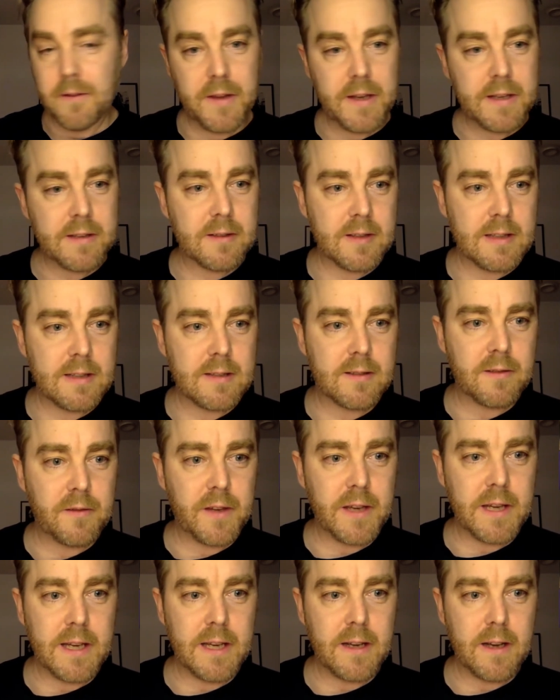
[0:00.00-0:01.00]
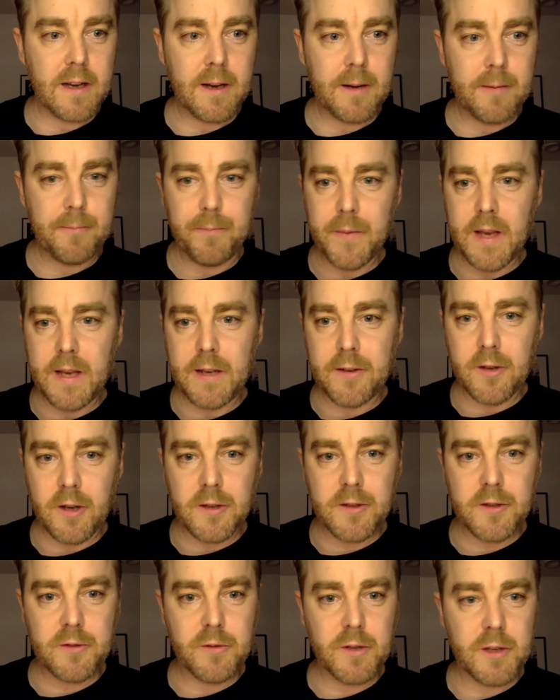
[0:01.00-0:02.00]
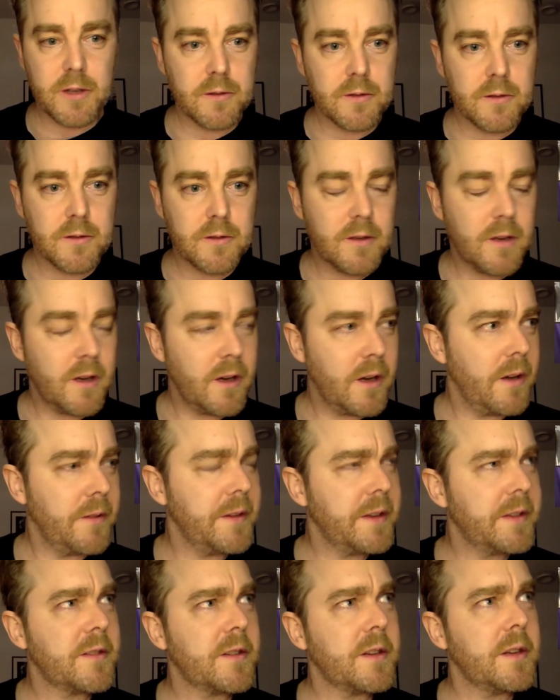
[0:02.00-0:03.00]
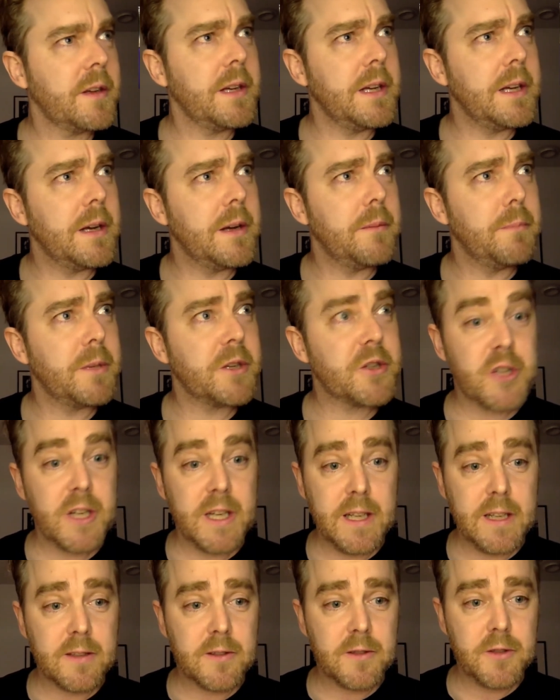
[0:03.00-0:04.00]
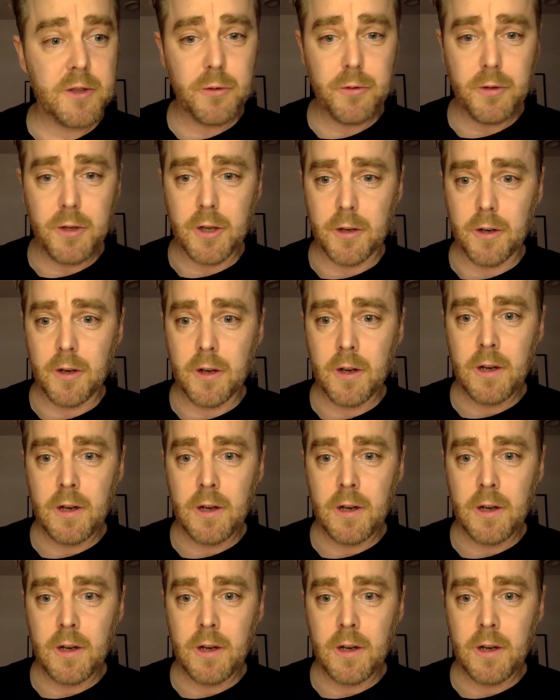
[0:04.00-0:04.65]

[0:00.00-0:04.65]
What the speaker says: This is the industrials, this is the Machinist Union